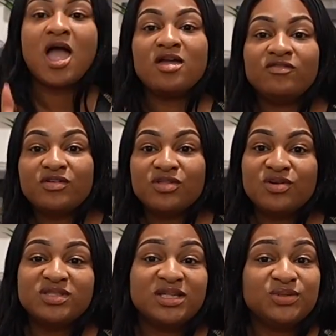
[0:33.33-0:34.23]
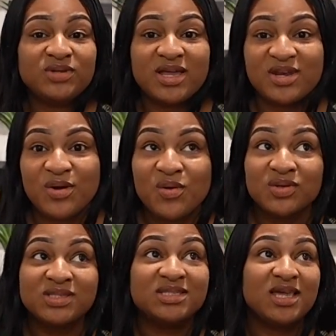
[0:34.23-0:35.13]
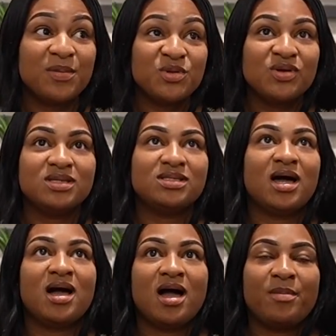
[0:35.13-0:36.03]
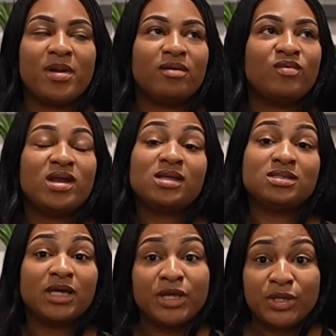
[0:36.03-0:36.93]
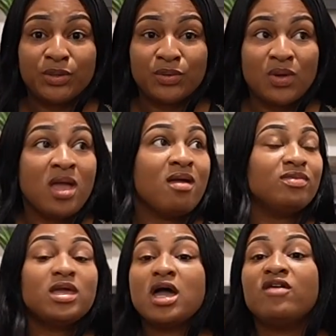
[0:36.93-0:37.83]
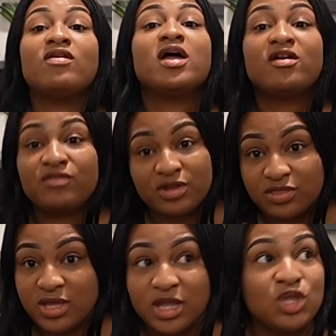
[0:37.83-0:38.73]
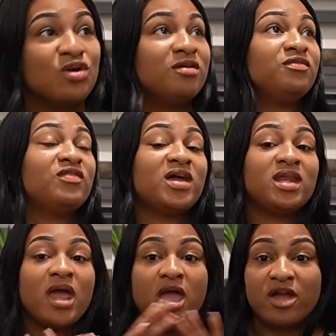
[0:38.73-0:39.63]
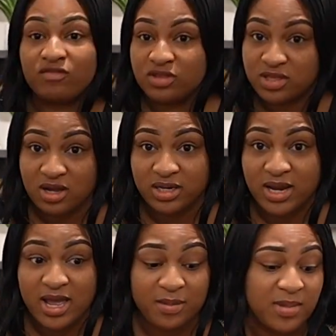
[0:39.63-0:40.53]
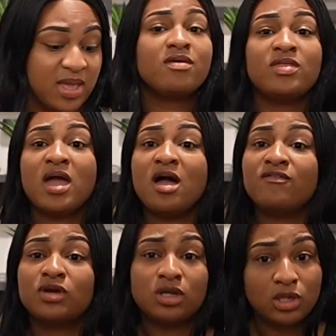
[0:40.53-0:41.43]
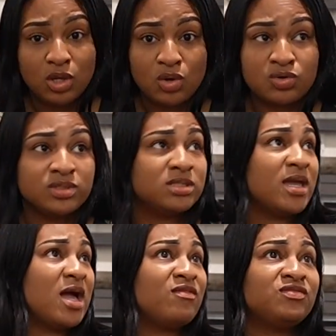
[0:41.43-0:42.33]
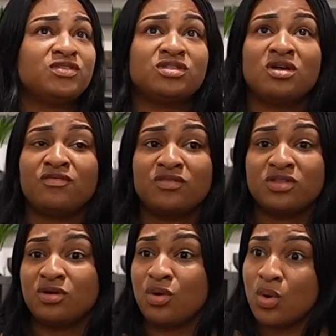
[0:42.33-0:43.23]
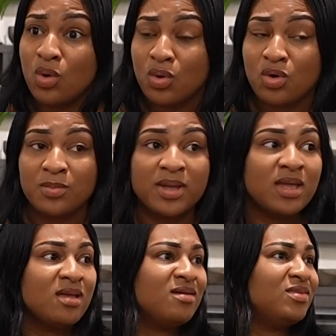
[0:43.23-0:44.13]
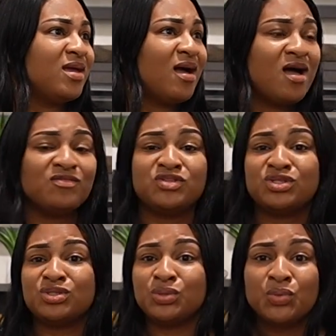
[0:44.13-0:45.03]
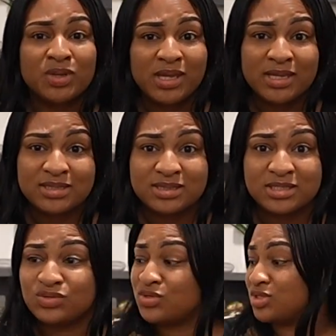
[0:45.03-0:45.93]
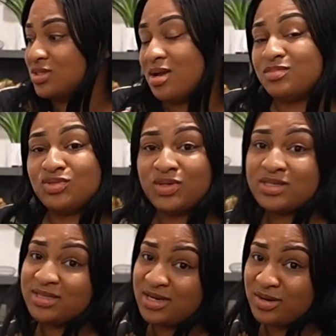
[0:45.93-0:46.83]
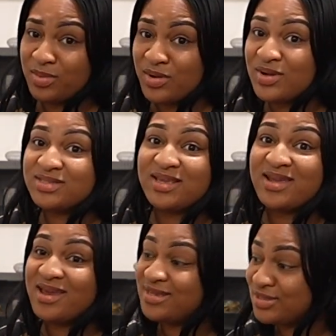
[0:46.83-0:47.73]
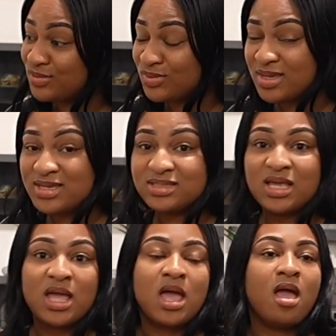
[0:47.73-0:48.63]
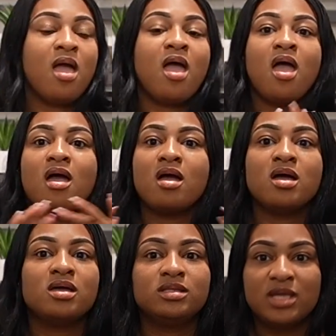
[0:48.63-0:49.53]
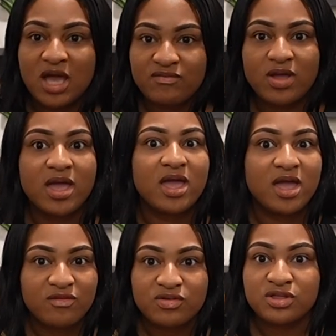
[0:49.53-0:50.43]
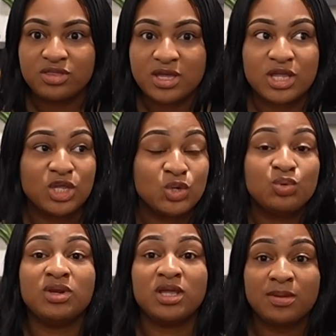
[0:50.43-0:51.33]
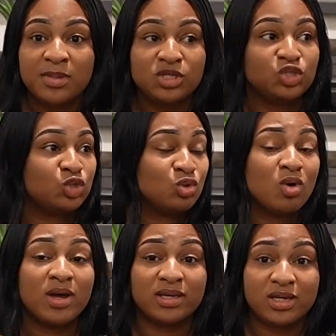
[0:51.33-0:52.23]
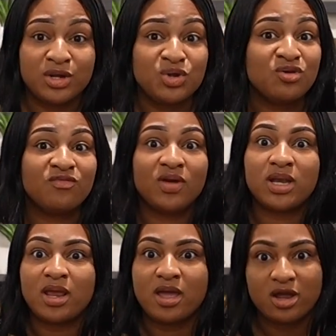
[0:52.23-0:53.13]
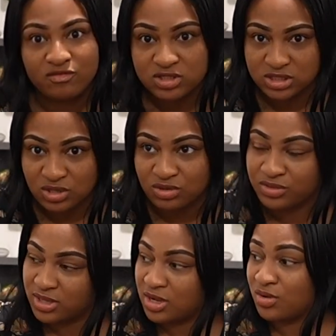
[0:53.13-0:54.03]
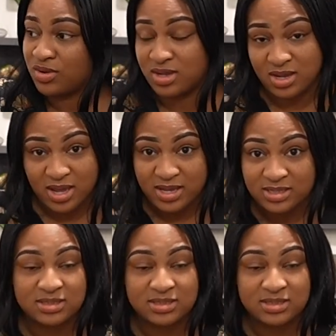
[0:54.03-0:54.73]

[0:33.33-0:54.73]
And for those that do not know, Temu is an app, and when I tell you, they have everything. You can find everything on the app. They have clothes, they have stuff for the home, they have suitcases, which I'm so excited about because I got a suitcase. They have everything. You name it, you go on there, you can find every single thing, okay guys?